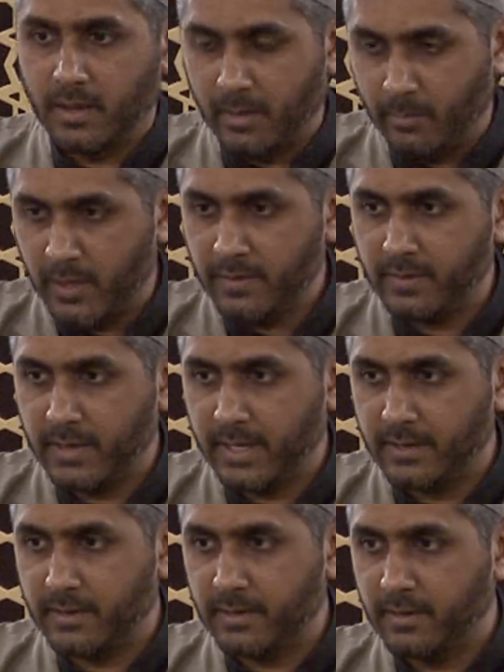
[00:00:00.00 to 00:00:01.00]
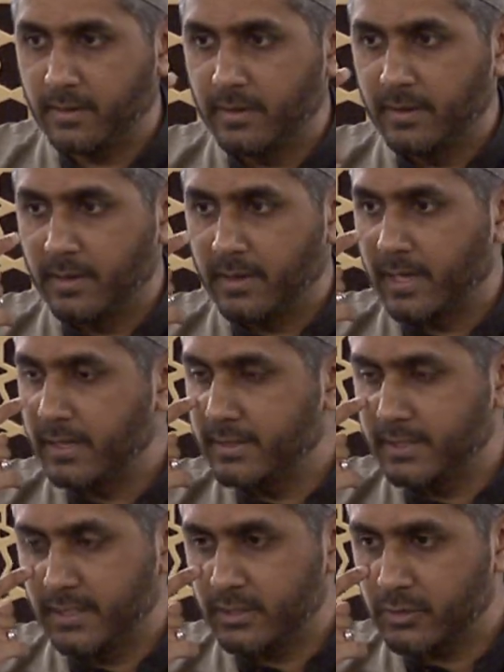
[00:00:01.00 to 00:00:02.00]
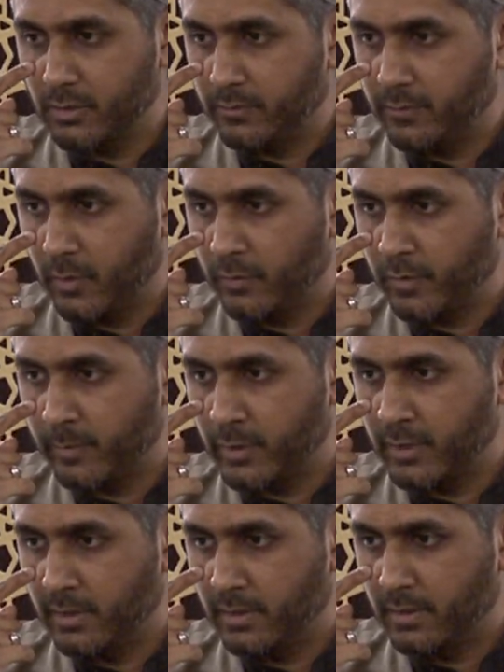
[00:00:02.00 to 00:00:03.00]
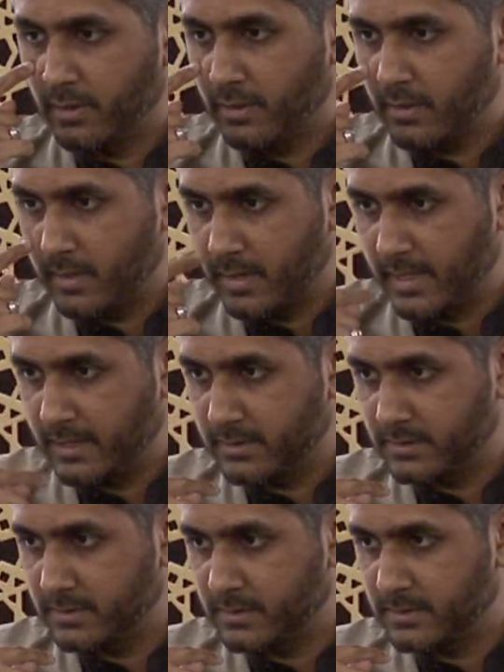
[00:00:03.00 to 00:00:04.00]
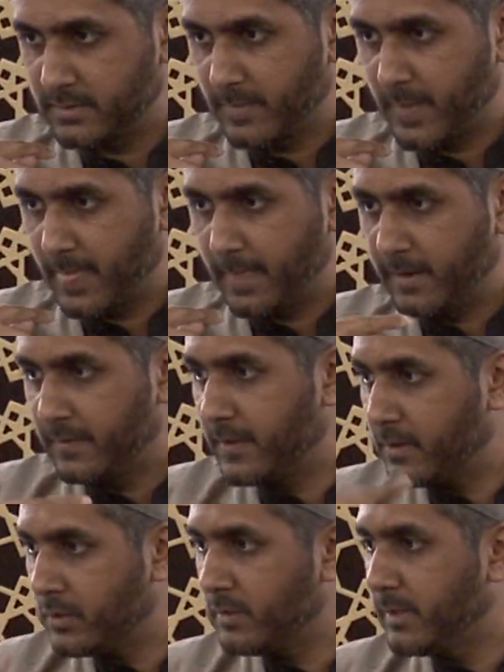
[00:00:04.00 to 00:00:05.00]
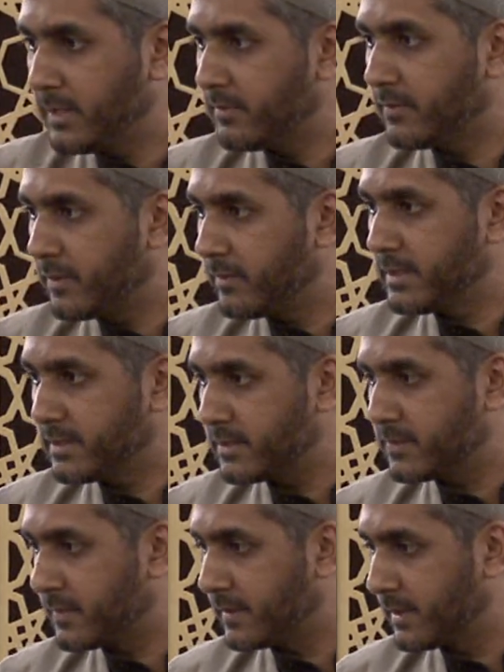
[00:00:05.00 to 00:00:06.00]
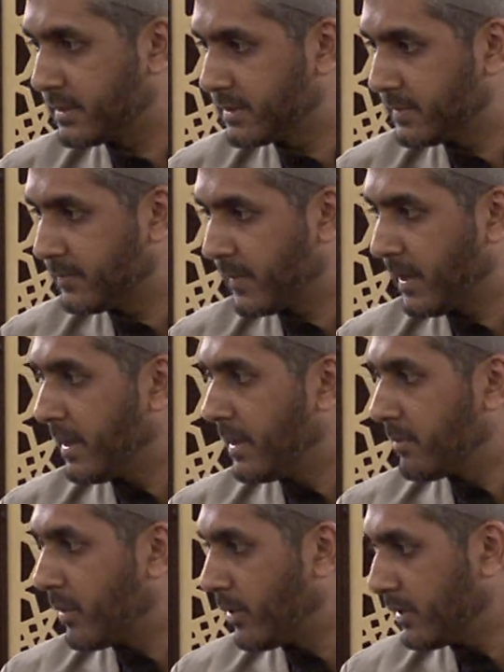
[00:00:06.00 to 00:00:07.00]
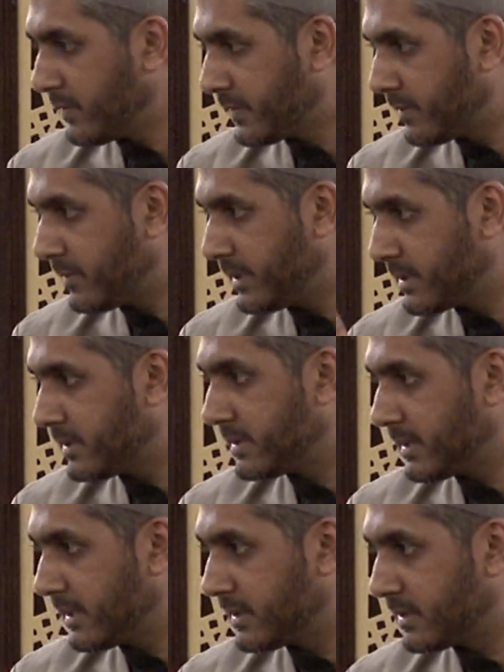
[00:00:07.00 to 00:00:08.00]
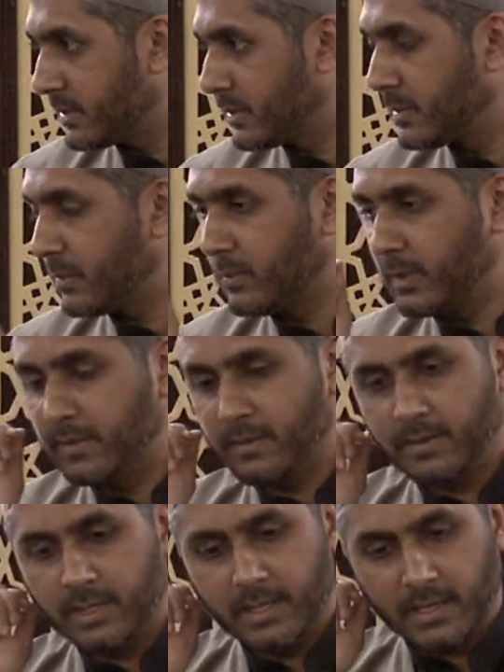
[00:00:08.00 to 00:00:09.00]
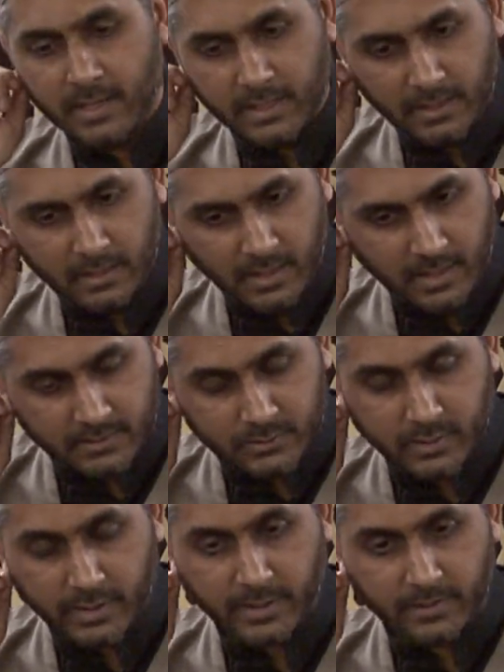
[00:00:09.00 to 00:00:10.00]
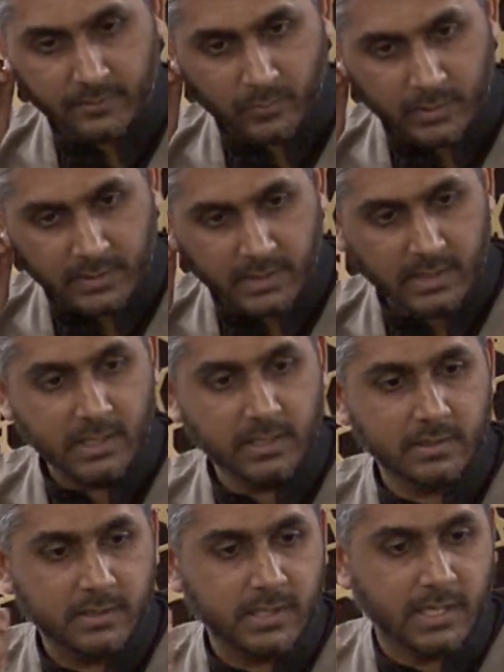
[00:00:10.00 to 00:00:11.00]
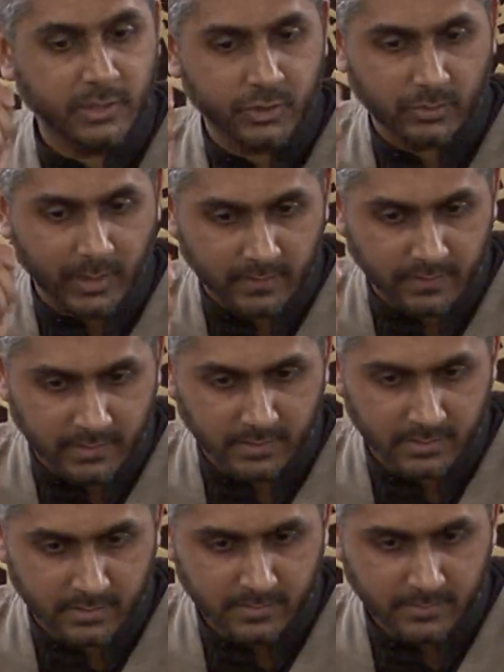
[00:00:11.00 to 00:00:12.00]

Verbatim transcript: a month later, and tears don't flow from your eyes. There could be different reasons for it. But one of the reasons is when the, e uh, sorry, when the ears are strengthened,